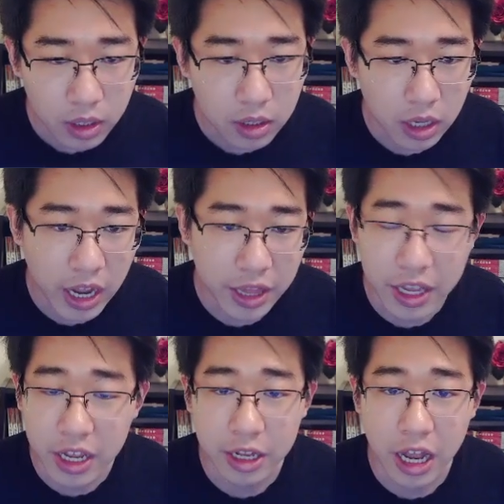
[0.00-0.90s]
And
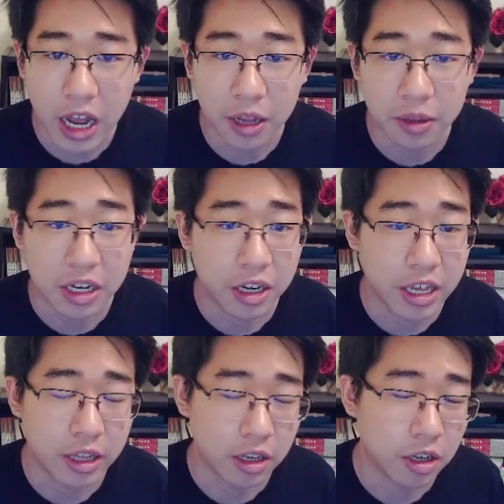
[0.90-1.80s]
then
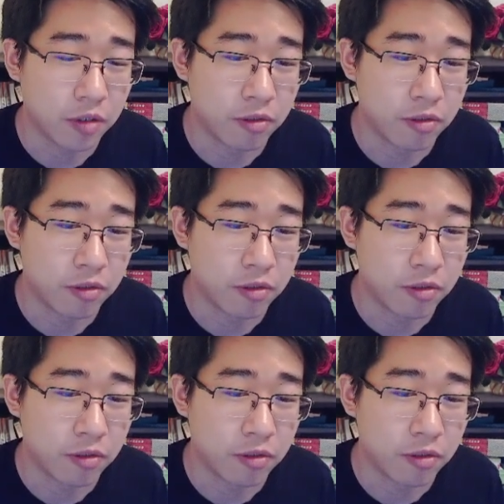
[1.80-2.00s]
they're free